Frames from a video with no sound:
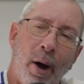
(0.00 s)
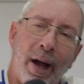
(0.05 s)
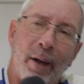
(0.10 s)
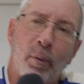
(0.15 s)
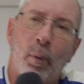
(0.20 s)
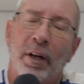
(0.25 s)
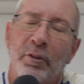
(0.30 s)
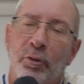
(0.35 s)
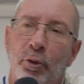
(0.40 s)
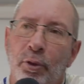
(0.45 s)
I
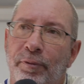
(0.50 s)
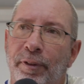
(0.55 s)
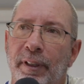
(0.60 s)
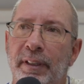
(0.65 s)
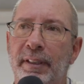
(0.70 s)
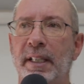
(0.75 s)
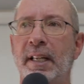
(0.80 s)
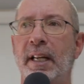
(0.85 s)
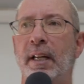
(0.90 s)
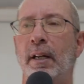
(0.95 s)
want to
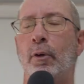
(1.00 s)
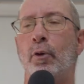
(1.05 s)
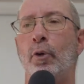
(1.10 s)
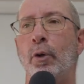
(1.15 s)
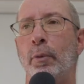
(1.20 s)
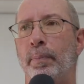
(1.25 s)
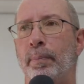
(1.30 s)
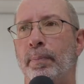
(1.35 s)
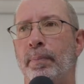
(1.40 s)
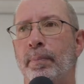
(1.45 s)
fit in a
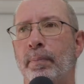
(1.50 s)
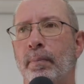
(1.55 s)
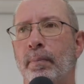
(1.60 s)
group.